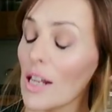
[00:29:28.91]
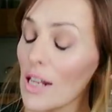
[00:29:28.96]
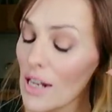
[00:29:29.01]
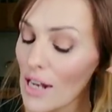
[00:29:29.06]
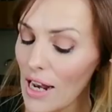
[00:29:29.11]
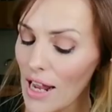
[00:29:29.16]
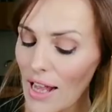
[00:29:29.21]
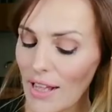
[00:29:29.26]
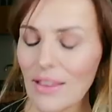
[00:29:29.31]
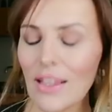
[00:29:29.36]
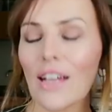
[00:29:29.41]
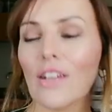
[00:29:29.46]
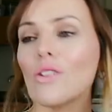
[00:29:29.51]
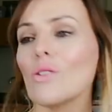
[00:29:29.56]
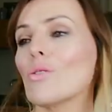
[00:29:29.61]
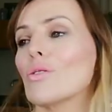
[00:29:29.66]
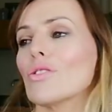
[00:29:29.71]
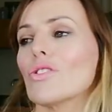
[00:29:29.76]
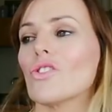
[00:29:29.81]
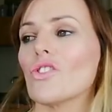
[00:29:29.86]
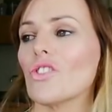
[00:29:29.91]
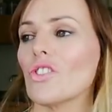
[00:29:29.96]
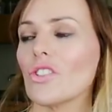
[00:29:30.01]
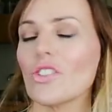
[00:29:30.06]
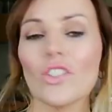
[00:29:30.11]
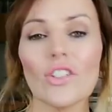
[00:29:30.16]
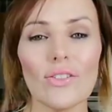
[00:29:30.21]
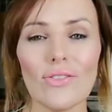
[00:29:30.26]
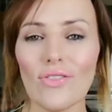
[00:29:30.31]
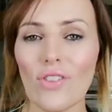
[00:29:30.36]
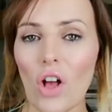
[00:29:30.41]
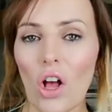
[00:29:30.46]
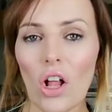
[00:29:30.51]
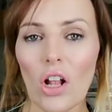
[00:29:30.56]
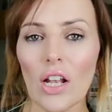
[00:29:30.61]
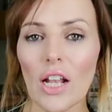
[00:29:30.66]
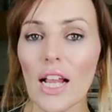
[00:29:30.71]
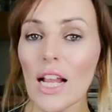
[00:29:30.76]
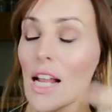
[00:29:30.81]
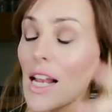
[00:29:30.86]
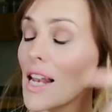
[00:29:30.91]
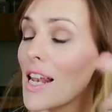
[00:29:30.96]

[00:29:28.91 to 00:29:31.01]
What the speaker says: Let that old structure fall.